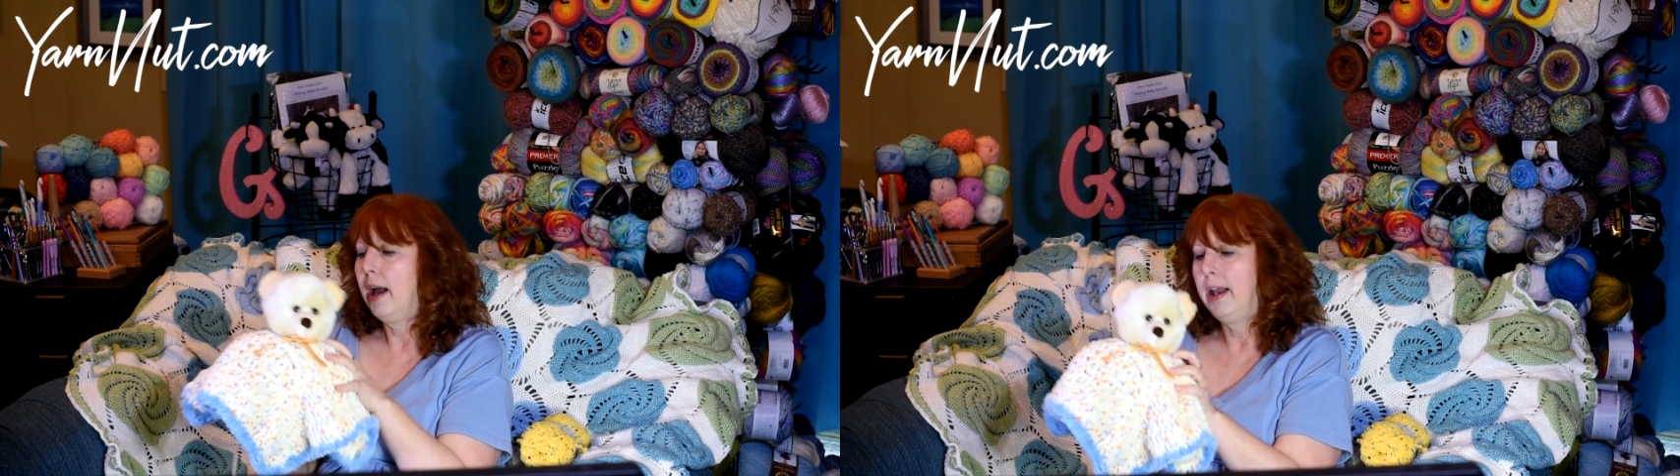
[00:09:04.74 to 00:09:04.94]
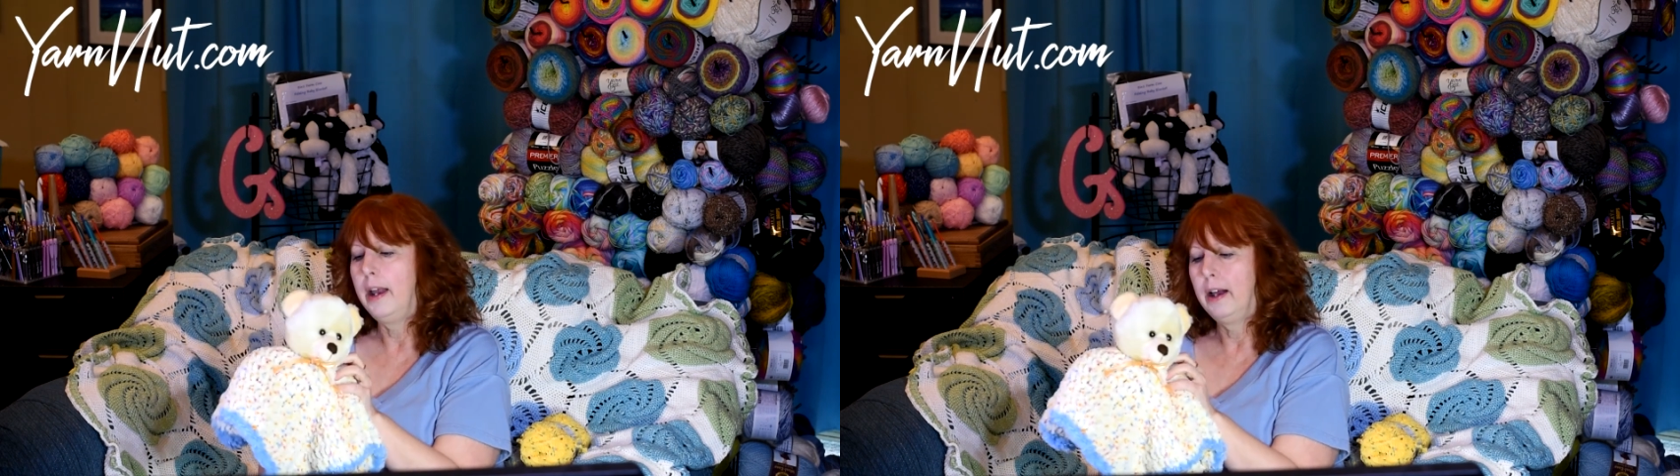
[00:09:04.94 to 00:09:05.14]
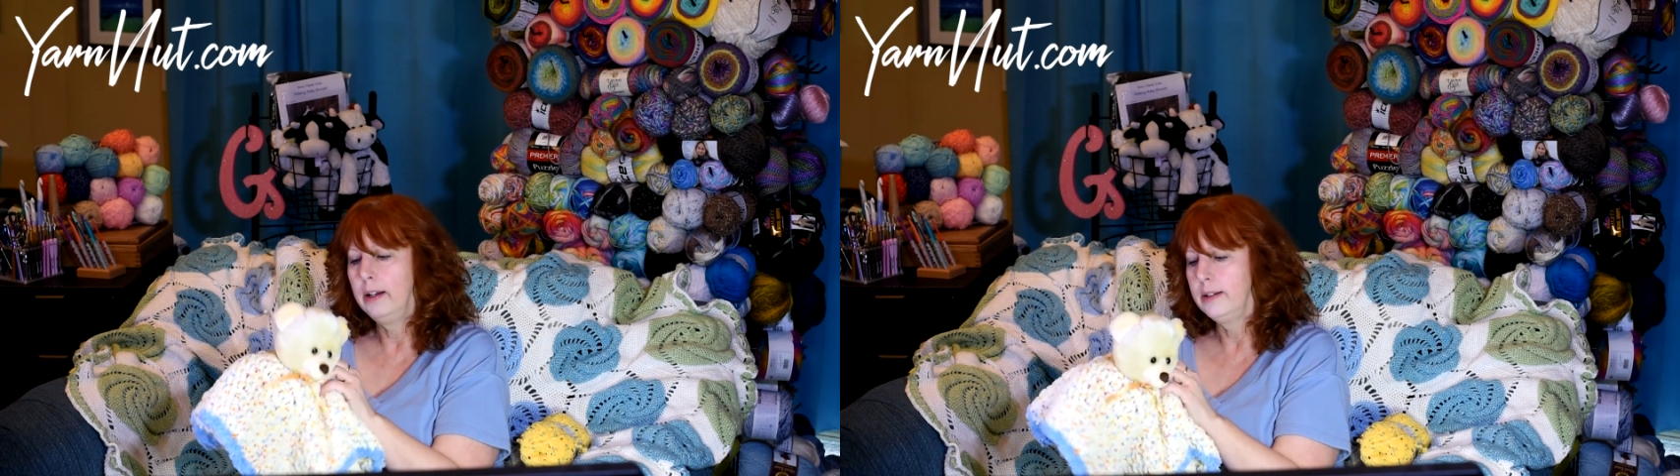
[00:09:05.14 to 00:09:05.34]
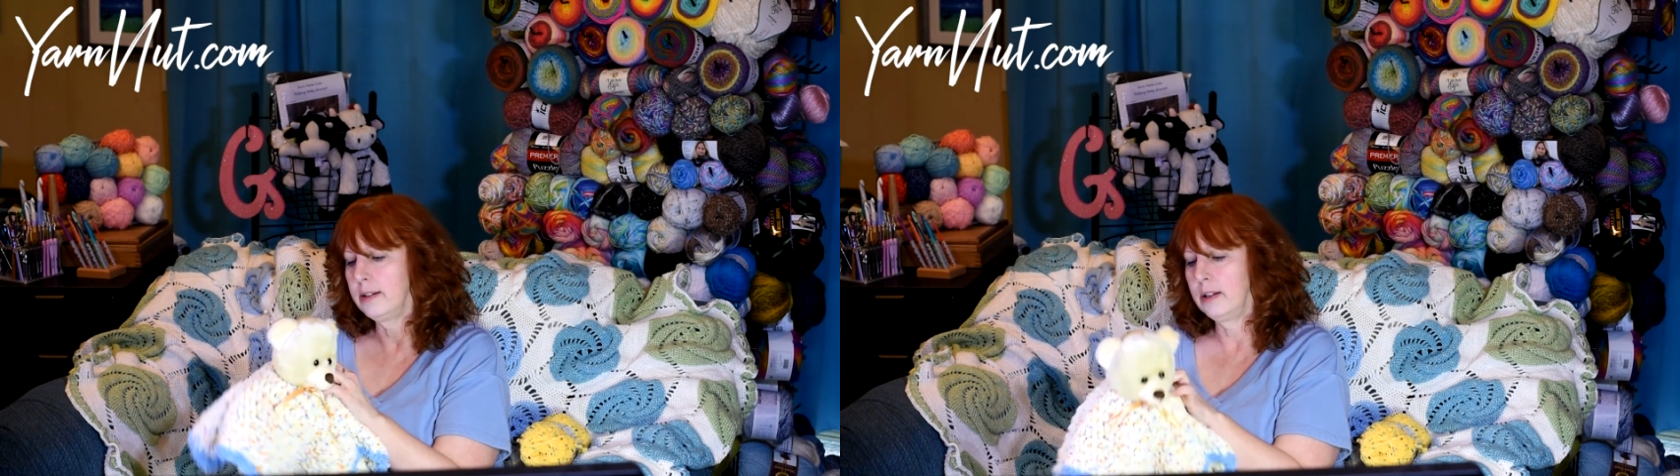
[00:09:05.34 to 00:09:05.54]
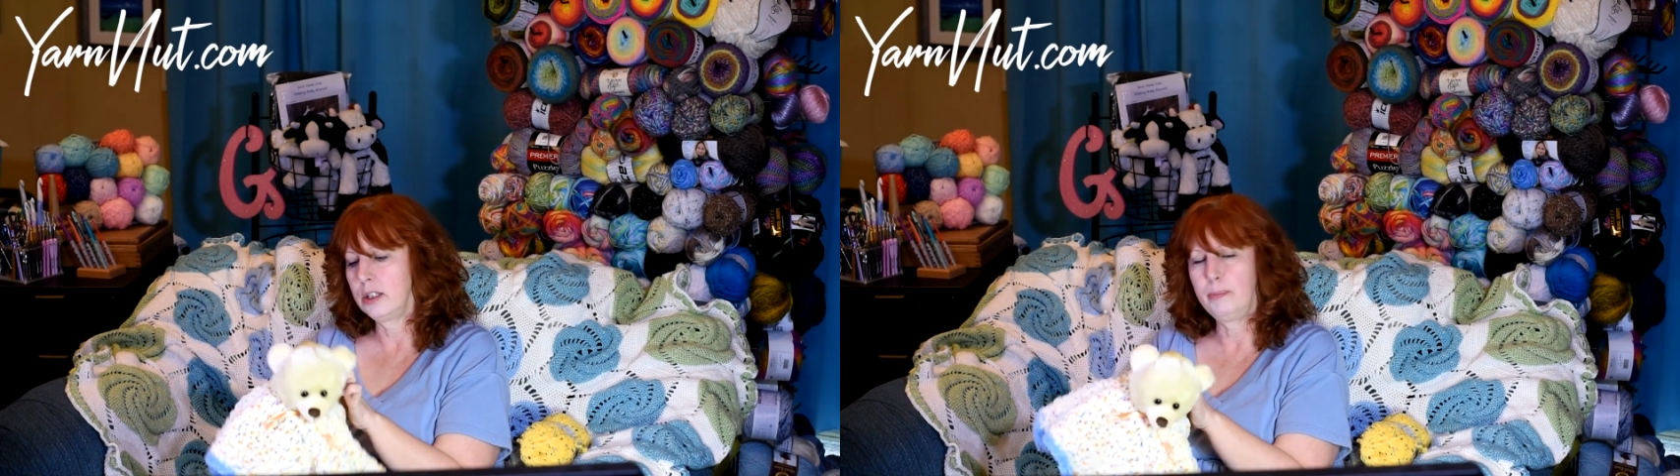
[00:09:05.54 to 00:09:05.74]
And
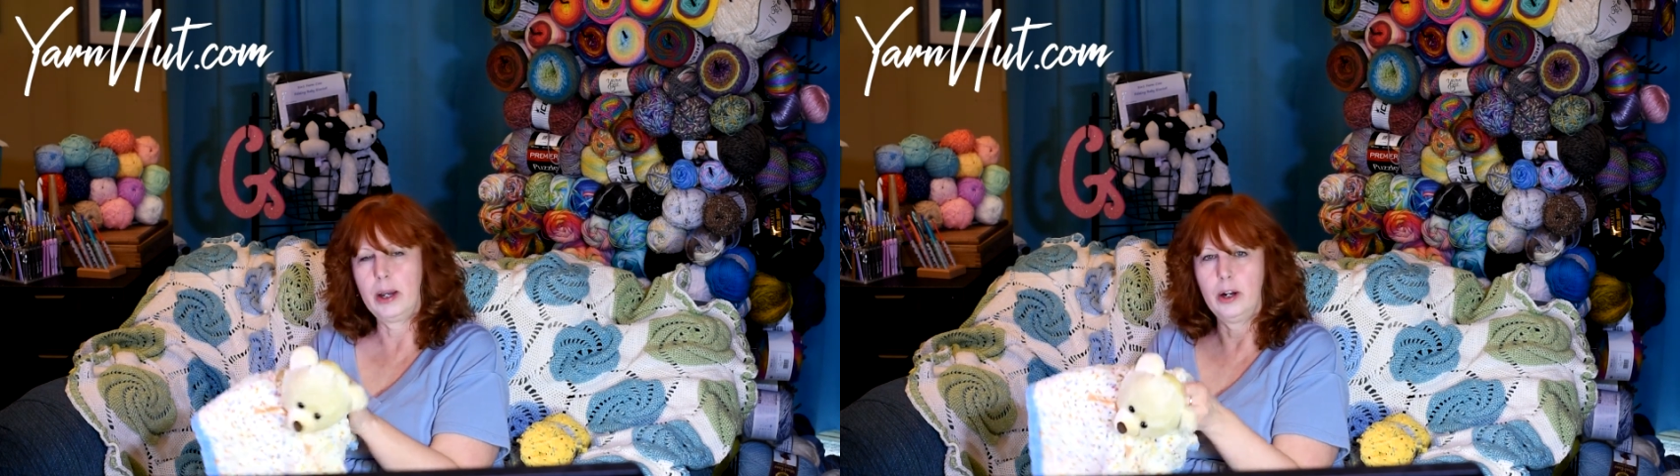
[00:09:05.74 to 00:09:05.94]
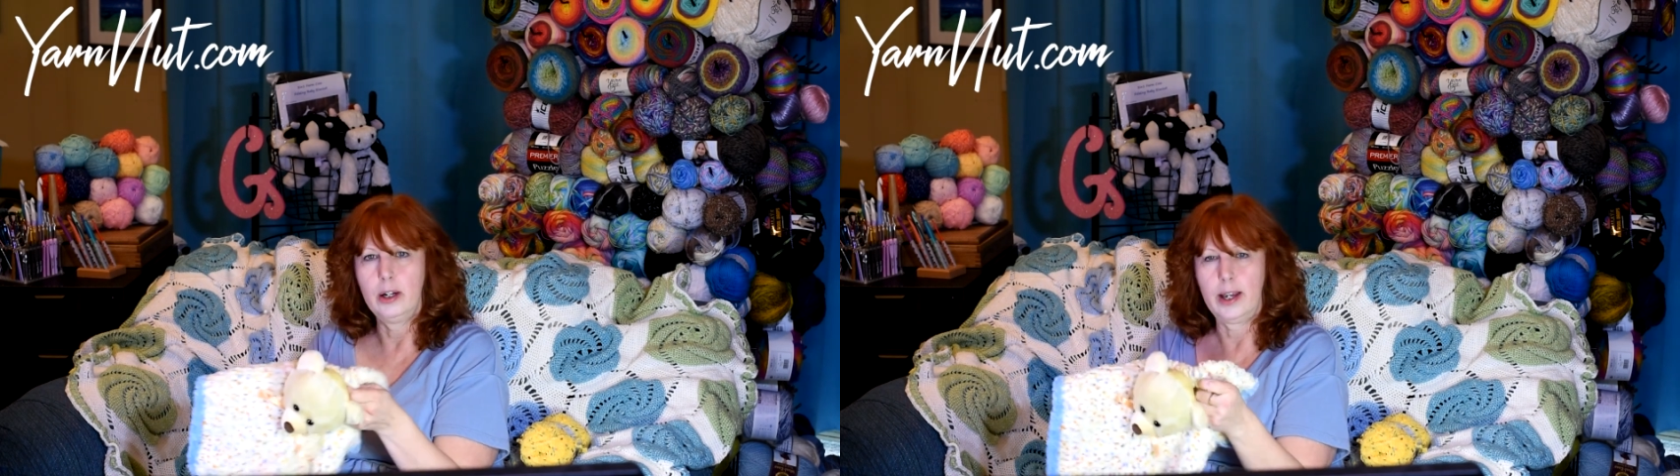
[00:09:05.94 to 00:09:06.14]
this bear,